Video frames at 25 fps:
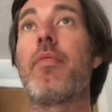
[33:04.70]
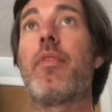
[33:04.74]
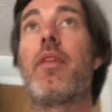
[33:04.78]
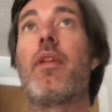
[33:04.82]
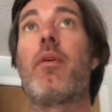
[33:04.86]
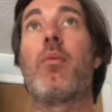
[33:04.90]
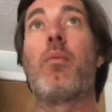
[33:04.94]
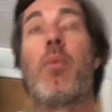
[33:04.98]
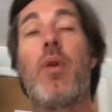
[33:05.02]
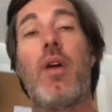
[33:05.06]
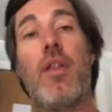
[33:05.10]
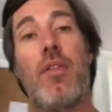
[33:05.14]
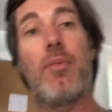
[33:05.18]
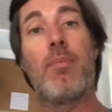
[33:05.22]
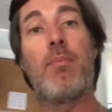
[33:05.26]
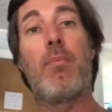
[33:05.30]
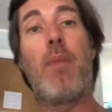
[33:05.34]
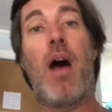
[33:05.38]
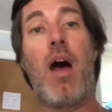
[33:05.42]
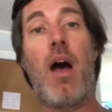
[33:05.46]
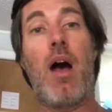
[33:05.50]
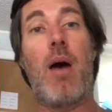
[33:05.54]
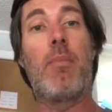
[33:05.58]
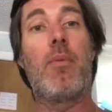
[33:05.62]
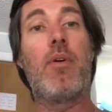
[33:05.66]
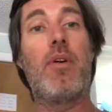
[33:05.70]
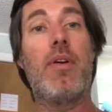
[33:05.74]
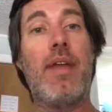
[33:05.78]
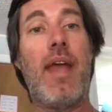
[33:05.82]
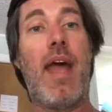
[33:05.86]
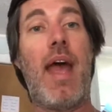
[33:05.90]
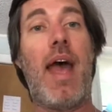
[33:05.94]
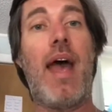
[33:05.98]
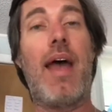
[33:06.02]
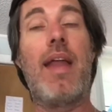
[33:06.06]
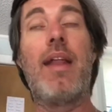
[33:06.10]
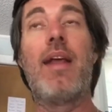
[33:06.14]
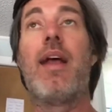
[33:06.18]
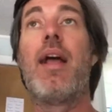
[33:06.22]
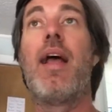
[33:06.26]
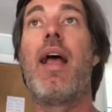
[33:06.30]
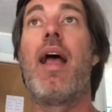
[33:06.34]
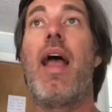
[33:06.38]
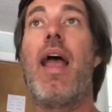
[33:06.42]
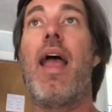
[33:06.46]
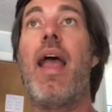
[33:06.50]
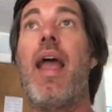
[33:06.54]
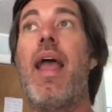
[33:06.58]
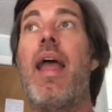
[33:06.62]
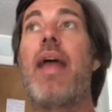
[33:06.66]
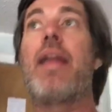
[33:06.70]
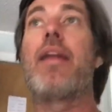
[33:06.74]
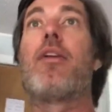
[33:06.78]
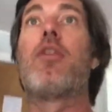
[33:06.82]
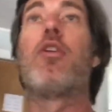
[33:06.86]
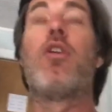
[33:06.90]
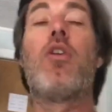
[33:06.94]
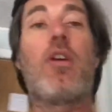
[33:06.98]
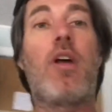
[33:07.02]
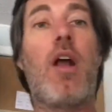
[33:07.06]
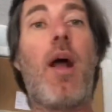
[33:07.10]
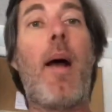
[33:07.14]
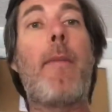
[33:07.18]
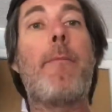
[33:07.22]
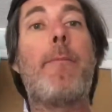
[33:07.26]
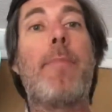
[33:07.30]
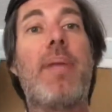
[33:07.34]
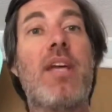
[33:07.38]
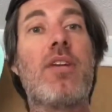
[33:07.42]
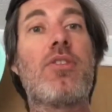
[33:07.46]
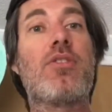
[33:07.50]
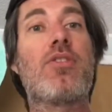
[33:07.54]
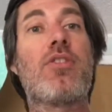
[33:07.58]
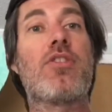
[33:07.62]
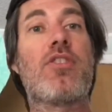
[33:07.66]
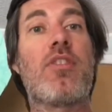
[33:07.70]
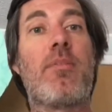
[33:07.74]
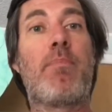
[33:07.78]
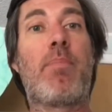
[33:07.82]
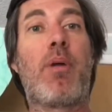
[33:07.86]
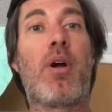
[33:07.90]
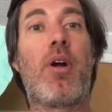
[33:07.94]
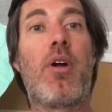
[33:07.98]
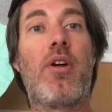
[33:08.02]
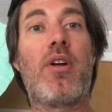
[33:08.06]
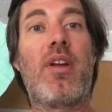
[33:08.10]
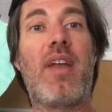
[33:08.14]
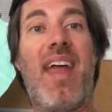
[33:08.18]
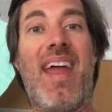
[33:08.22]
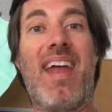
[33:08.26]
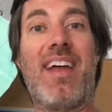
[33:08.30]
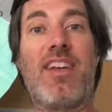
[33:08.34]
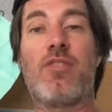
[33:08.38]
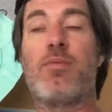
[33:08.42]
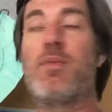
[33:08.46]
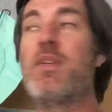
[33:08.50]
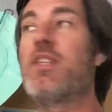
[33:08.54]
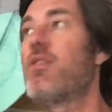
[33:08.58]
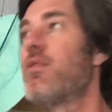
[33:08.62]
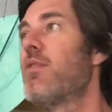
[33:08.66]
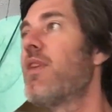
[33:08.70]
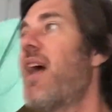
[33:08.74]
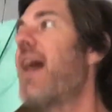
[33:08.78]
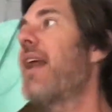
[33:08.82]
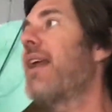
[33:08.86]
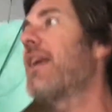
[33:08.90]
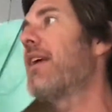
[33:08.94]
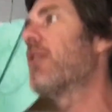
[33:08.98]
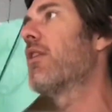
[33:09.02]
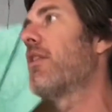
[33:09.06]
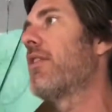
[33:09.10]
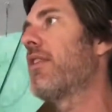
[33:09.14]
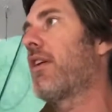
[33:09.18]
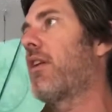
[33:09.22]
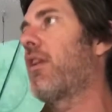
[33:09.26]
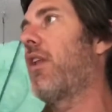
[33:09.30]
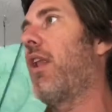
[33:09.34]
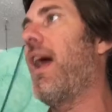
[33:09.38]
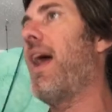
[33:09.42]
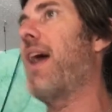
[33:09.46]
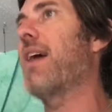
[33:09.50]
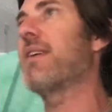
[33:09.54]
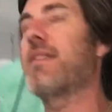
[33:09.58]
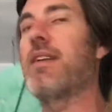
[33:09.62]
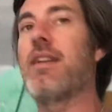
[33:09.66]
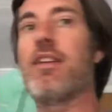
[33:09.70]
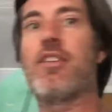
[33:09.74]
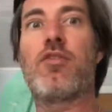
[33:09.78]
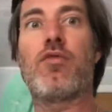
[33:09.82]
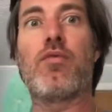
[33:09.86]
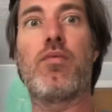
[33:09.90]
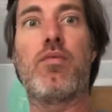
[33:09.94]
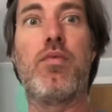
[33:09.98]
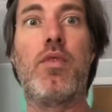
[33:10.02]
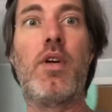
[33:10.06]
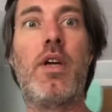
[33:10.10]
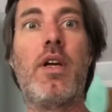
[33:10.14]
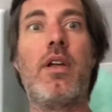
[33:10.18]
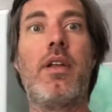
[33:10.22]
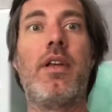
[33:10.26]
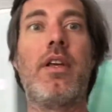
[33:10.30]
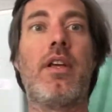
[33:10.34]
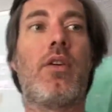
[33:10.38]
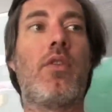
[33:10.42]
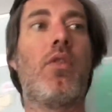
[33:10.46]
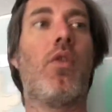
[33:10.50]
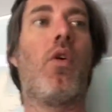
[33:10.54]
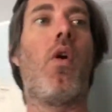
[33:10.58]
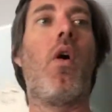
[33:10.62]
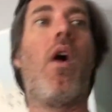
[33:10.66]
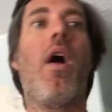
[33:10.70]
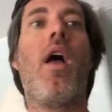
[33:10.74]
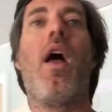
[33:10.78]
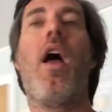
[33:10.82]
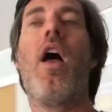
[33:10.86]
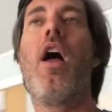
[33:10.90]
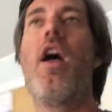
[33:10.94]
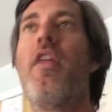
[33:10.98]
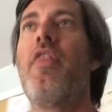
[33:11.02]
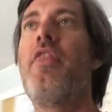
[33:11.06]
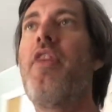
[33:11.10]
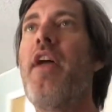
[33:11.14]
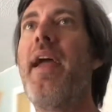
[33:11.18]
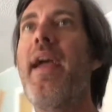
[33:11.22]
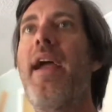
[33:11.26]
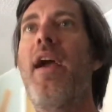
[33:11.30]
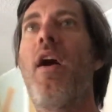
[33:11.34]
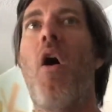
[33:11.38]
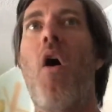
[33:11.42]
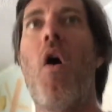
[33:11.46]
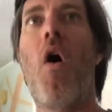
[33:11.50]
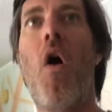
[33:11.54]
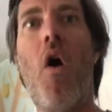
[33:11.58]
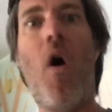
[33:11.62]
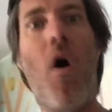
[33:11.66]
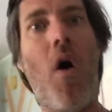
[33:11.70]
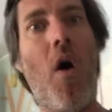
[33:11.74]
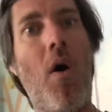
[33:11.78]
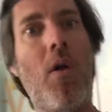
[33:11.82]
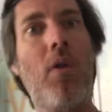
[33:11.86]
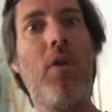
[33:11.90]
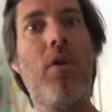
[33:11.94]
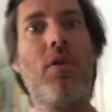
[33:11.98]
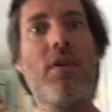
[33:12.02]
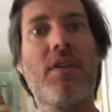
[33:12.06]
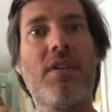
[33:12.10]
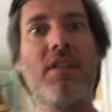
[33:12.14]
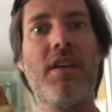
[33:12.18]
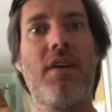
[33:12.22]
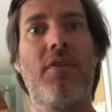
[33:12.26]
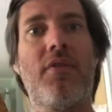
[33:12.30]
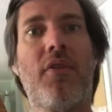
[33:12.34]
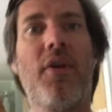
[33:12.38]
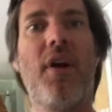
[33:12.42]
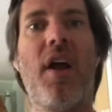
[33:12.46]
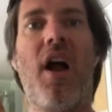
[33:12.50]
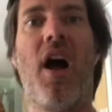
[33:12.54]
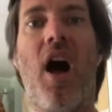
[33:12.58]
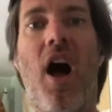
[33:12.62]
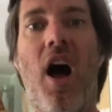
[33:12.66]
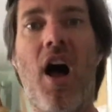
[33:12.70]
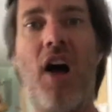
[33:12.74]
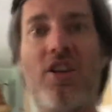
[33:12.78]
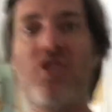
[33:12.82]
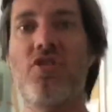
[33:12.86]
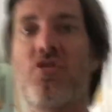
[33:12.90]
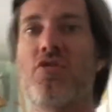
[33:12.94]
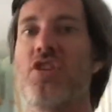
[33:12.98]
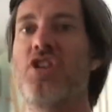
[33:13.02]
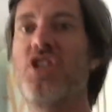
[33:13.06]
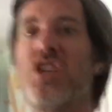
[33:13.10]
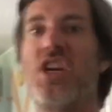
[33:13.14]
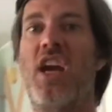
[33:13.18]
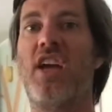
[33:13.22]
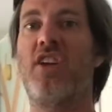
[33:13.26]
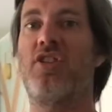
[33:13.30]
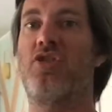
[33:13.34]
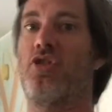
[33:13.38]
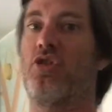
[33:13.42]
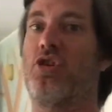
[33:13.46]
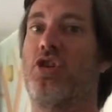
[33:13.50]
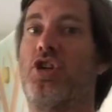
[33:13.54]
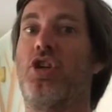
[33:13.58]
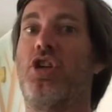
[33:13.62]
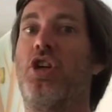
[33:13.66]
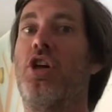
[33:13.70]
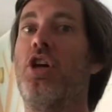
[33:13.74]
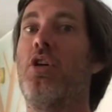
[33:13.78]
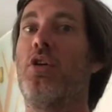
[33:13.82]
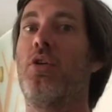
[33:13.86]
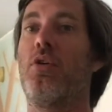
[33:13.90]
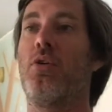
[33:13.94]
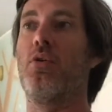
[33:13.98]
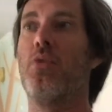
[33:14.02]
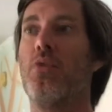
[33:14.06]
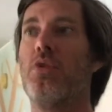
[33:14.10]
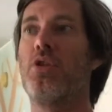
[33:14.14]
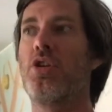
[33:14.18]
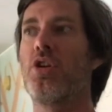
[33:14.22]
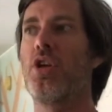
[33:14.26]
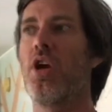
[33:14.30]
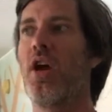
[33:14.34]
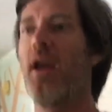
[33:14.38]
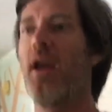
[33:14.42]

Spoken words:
with mom or dad and look up pictures of bird eggs. We do that here in the class, and it's really cool. They all look different. Ostrich eggs are huge.